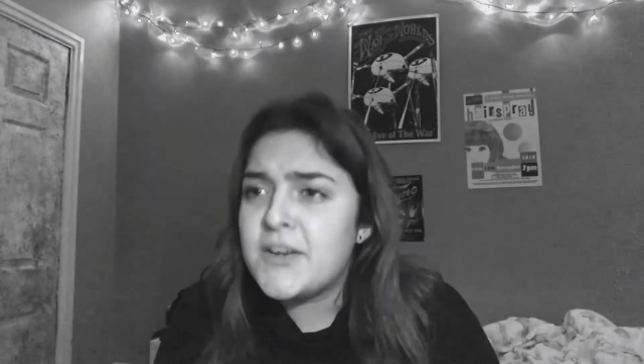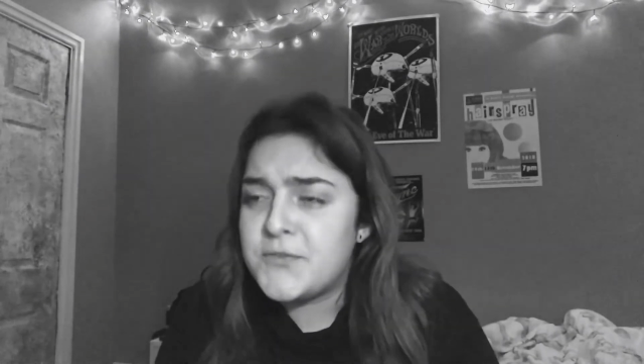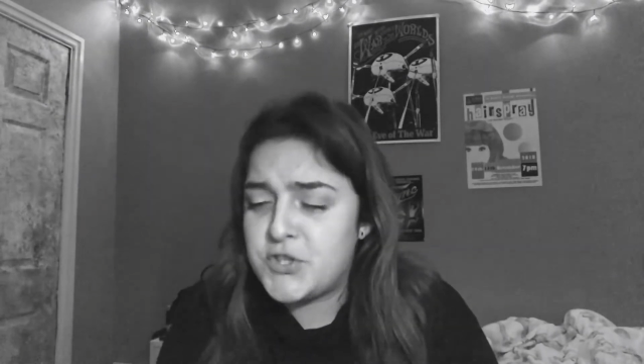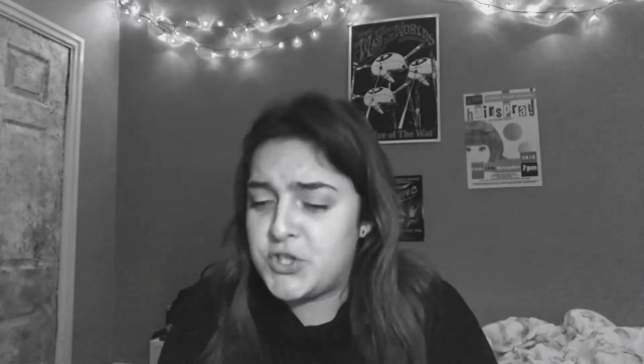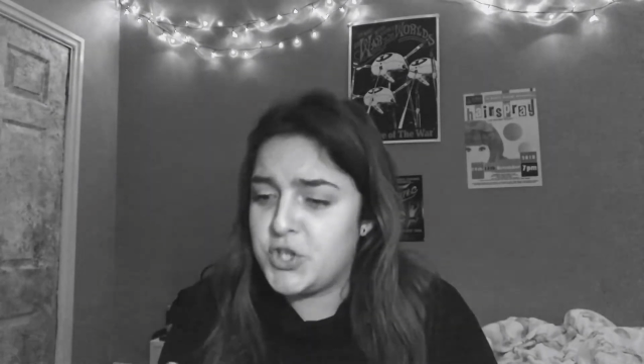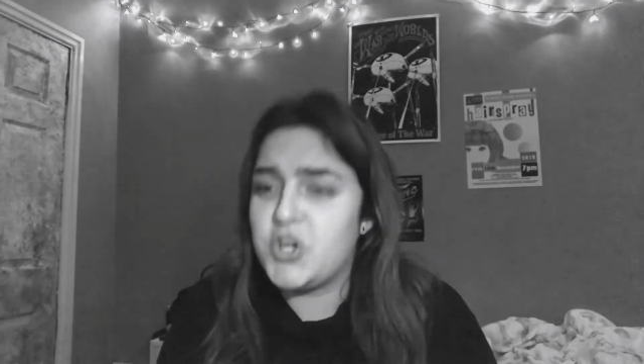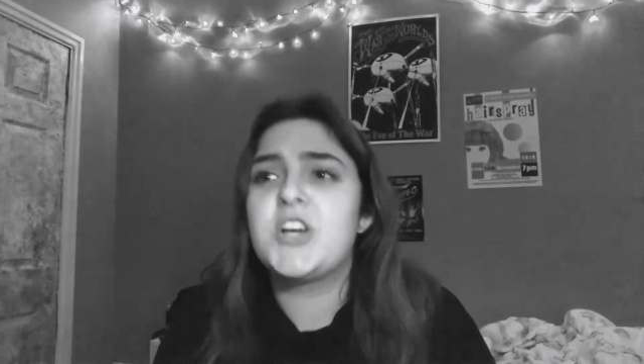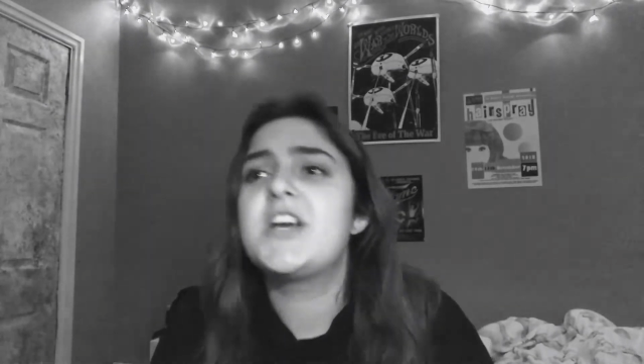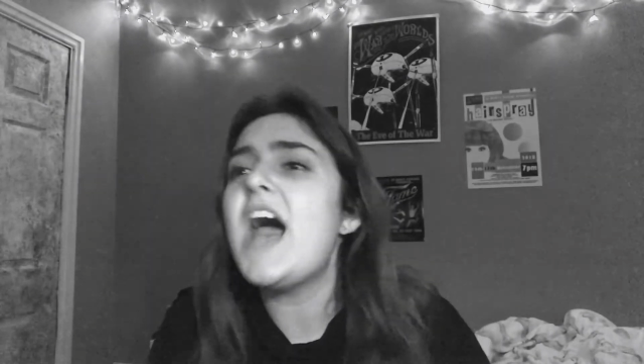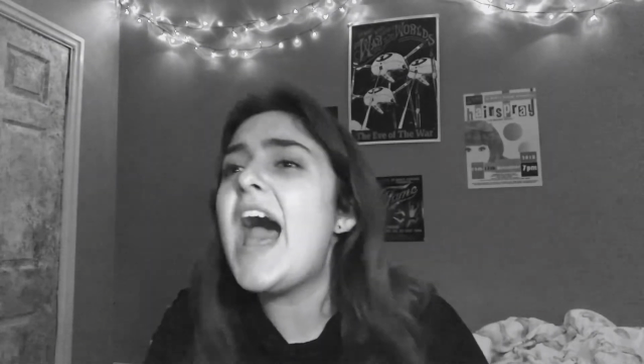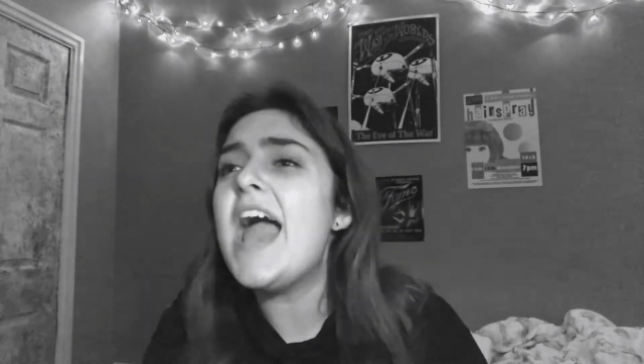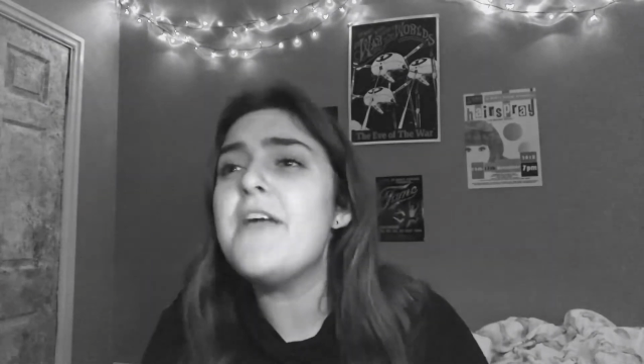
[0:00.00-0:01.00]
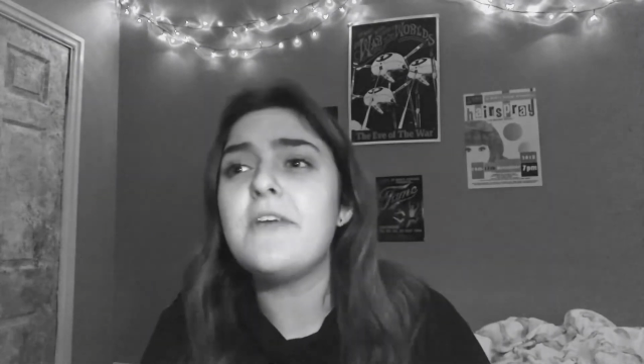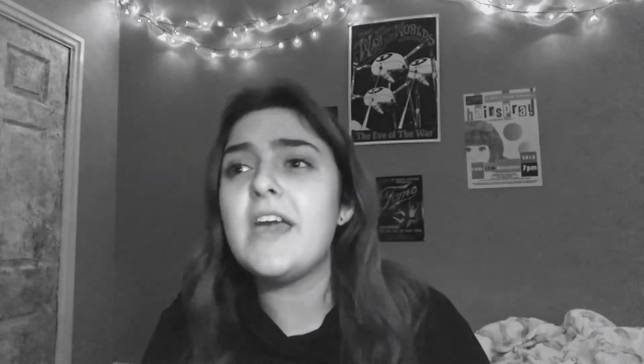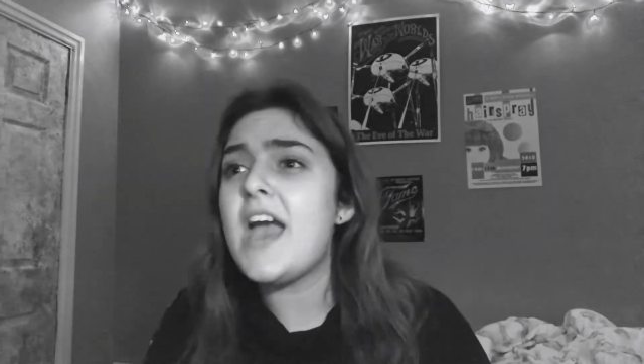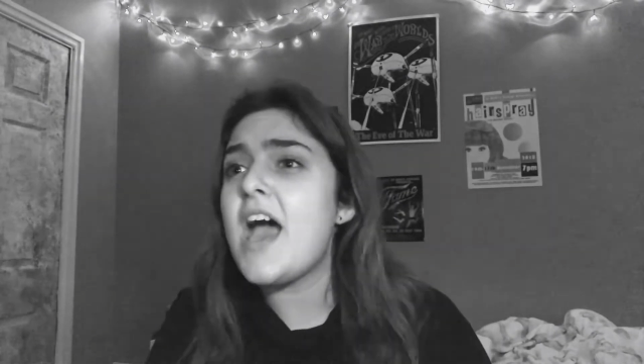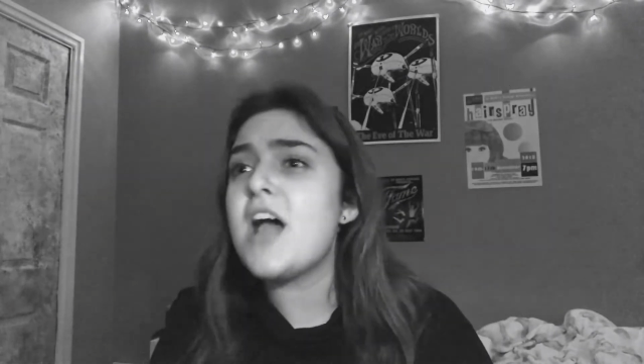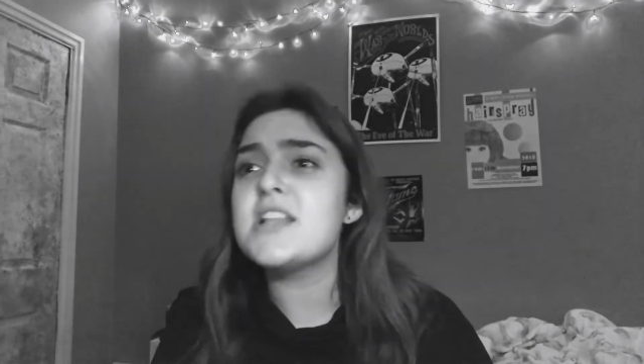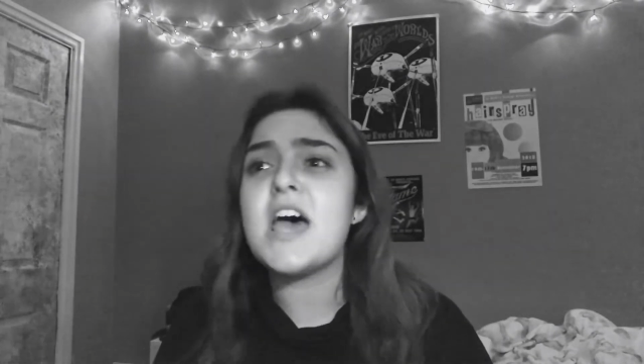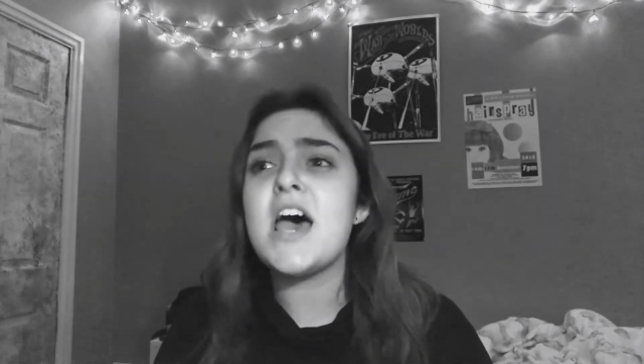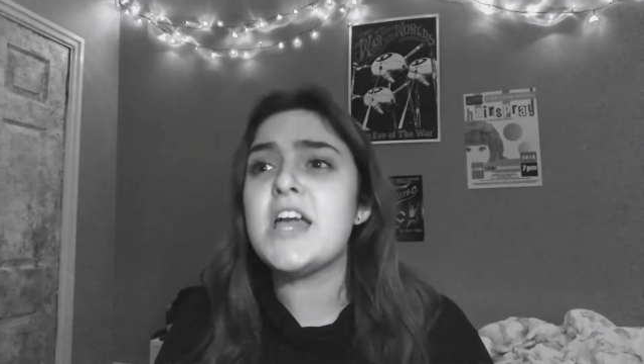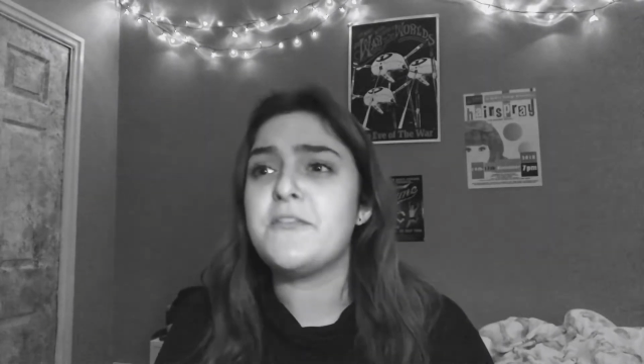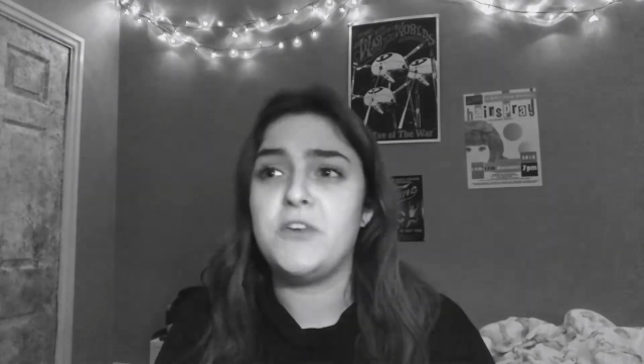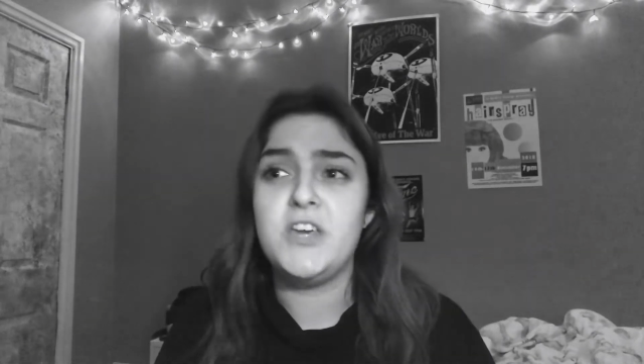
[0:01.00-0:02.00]
I've shook, I've yelled,
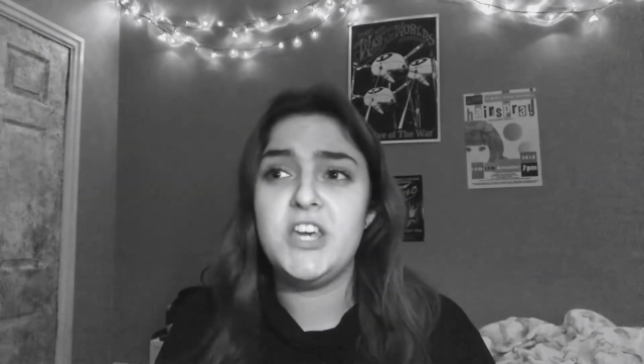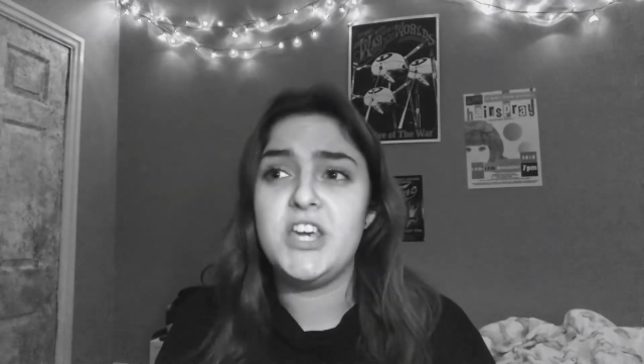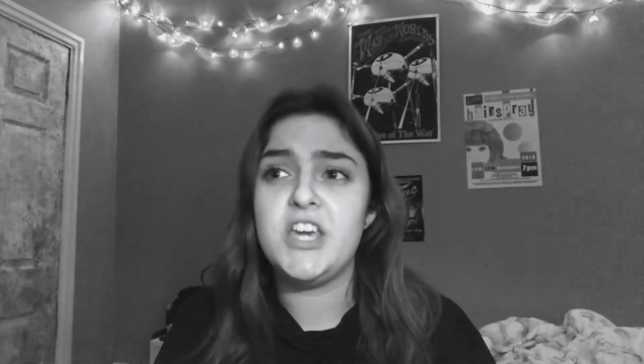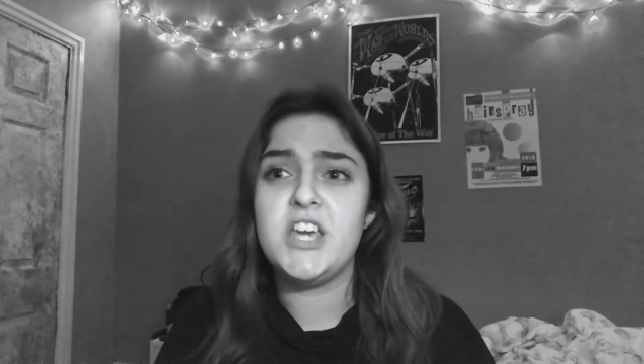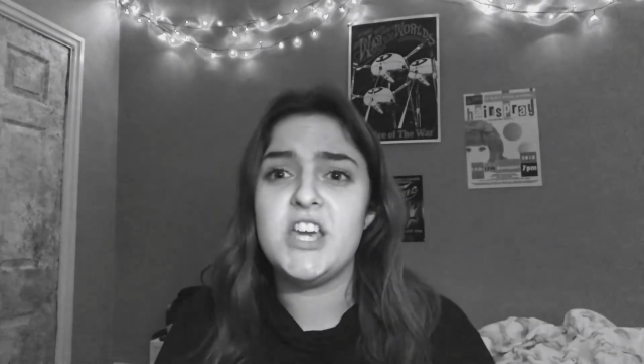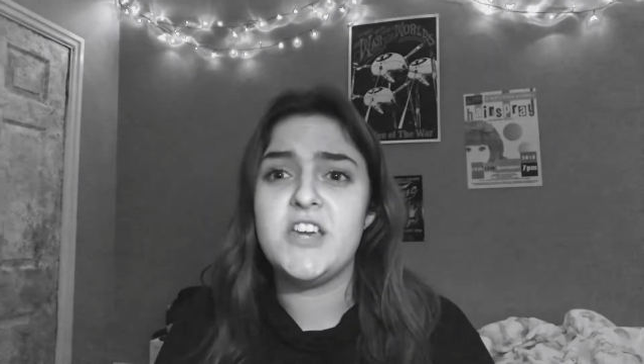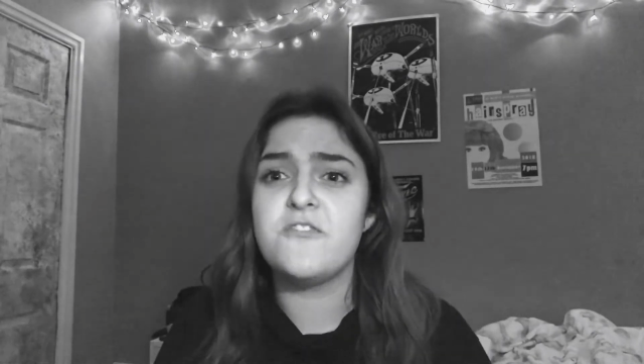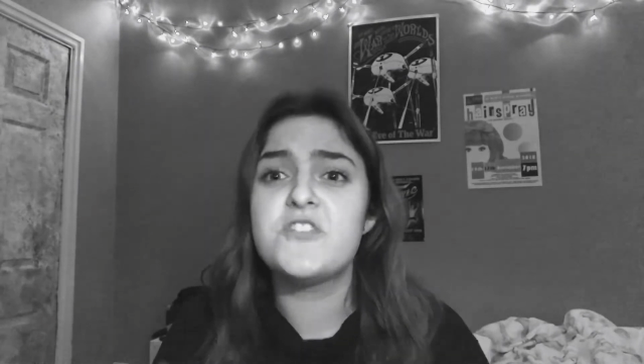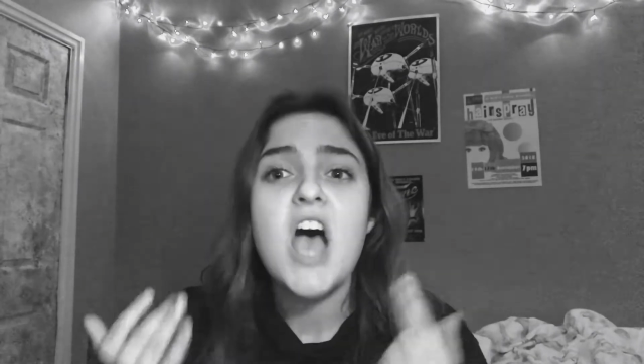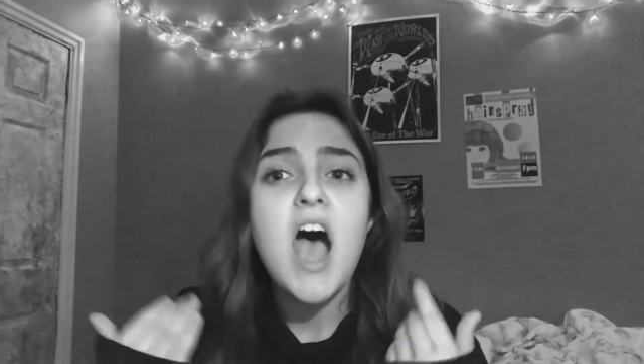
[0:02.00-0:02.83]
I've heaved.